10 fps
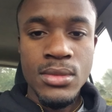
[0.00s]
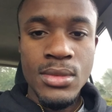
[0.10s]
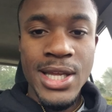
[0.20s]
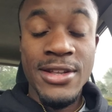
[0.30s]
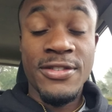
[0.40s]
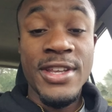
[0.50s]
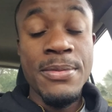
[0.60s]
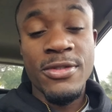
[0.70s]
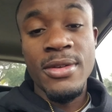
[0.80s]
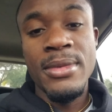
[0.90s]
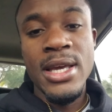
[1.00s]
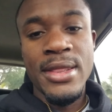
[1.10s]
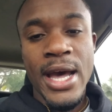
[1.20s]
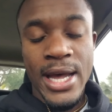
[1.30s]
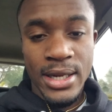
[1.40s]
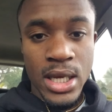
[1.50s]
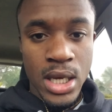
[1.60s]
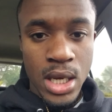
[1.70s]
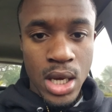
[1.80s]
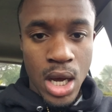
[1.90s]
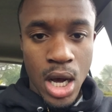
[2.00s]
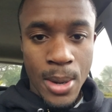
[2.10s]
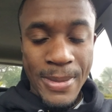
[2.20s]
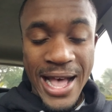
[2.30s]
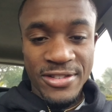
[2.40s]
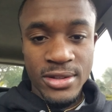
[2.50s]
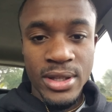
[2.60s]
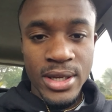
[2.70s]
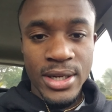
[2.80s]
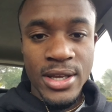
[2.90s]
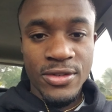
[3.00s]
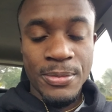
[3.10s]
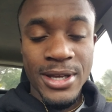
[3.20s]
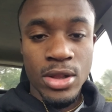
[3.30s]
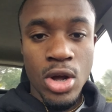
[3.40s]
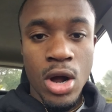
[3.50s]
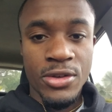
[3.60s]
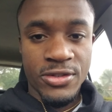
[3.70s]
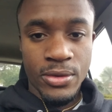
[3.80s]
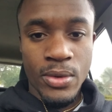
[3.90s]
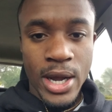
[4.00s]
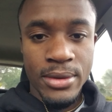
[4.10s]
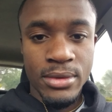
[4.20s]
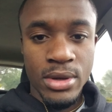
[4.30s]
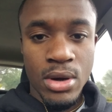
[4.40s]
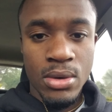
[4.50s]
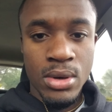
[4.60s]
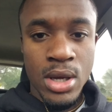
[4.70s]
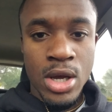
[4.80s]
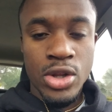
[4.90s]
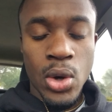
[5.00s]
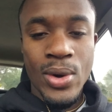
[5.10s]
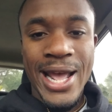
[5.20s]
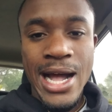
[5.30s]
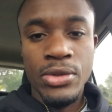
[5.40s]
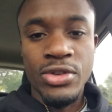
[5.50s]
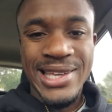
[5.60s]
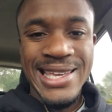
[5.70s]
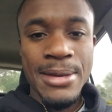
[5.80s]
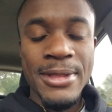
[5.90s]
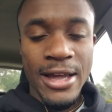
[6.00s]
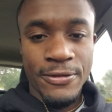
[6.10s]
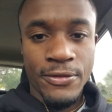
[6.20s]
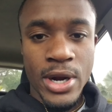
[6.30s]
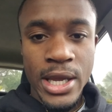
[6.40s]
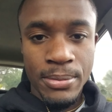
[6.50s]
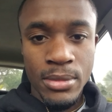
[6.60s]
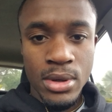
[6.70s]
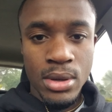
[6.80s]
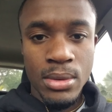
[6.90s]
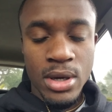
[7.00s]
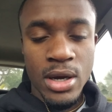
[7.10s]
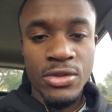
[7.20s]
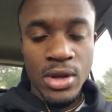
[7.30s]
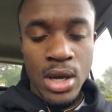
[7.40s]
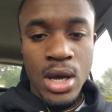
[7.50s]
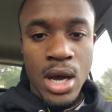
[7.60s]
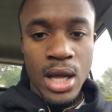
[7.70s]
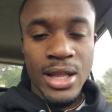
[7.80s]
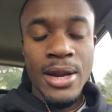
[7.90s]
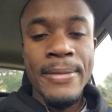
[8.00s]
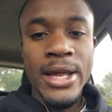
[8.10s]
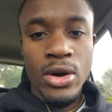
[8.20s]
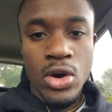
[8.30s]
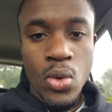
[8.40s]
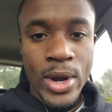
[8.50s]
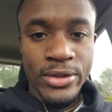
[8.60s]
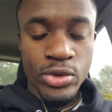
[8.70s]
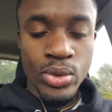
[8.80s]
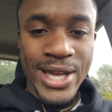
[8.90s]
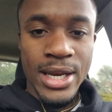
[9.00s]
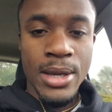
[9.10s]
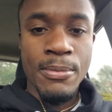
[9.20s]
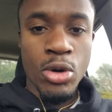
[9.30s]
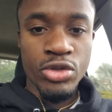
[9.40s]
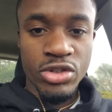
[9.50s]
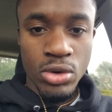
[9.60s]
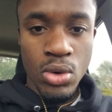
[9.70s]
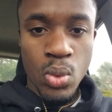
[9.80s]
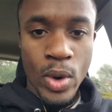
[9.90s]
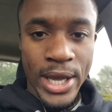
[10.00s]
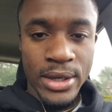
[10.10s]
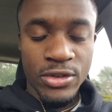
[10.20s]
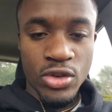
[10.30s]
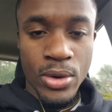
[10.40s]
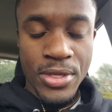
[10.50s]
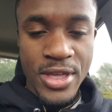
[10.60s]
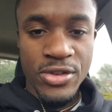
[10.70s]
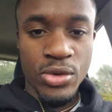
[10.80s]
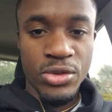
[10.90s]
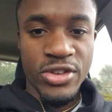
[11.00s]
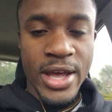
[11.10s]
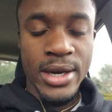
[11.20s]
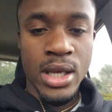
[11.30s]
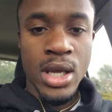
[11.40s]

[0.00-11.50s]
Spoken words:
it seems to me that masculinity is being lost, right? Knowing how to keep that frame, because a lot of men are quick to get emotional when certain things are said.